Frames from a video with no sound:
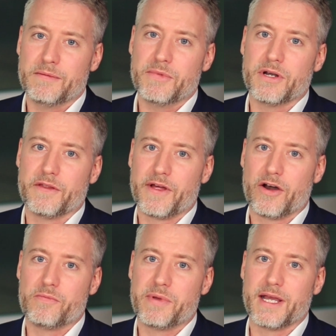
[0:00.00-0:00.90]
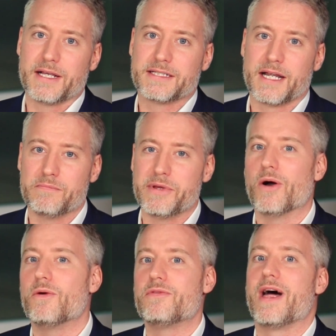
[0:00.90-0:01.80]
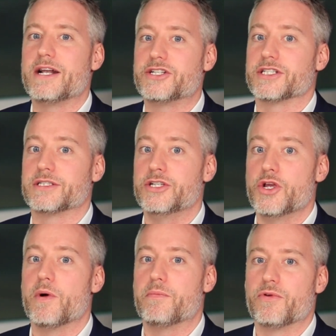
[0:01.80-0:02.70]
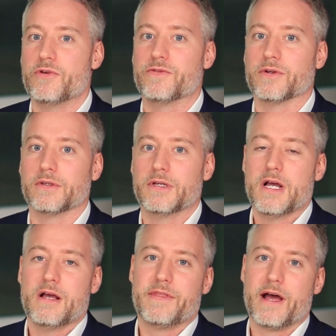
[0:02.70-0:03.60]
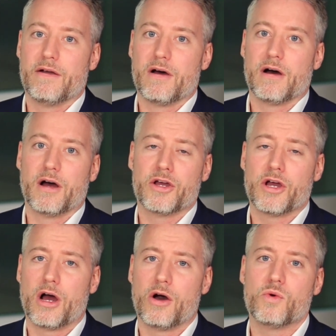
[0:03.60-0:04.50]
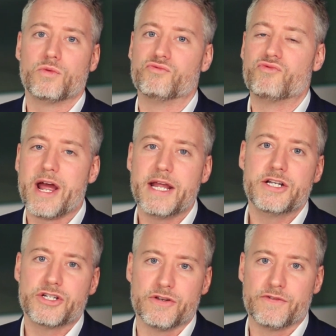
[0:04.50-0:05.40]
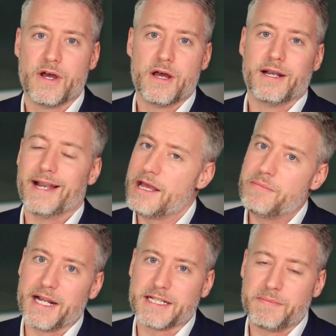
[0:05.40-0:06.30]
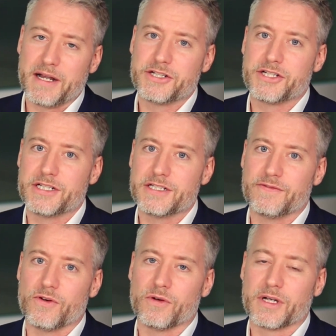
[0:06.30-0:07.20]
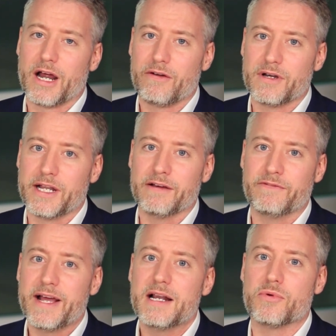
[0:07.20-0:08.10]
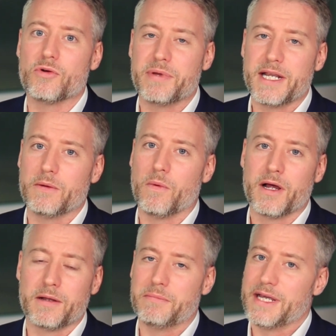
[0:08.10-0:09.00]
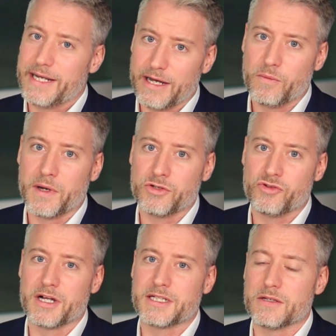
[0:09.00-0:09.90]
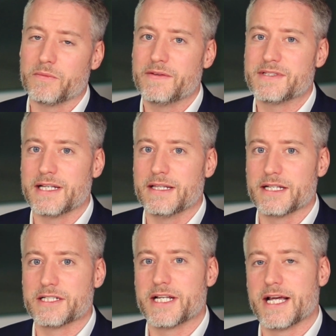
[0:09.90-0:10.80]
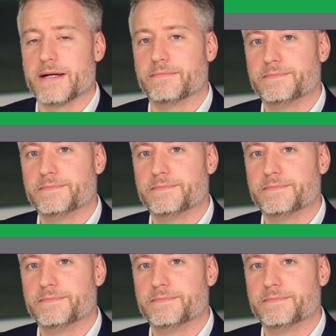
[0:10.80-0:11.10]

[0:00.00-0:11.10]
in immunotherapy extend beyond that just new approval. There are a whole range of label expansions for currently available PD-1 and PD-L1 drugs that we've seen this year.